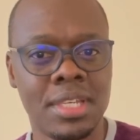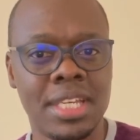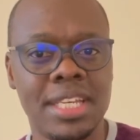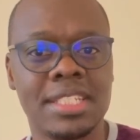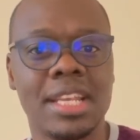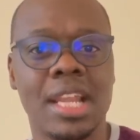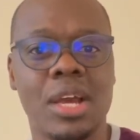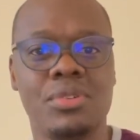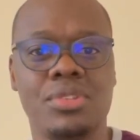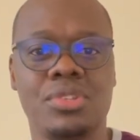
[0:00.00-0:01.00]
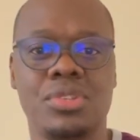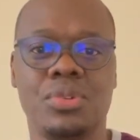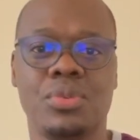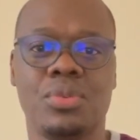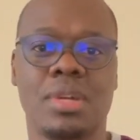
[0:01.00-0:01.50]
It allows
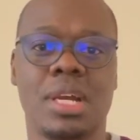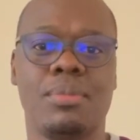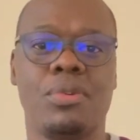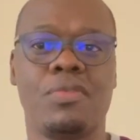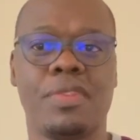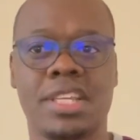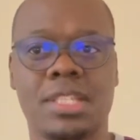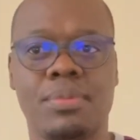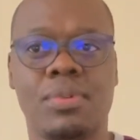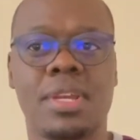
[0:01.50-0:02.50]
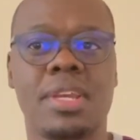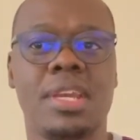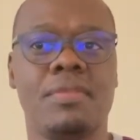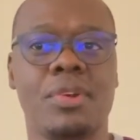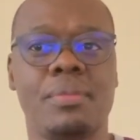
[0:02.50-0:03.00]
you a more flexible working
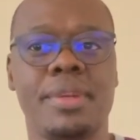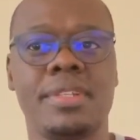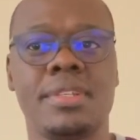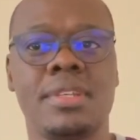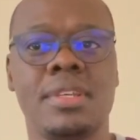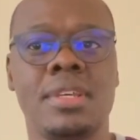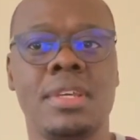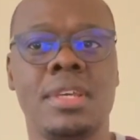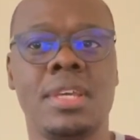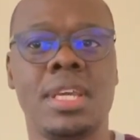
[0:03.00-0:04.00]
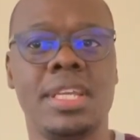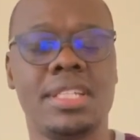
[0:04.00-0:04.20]
environment. It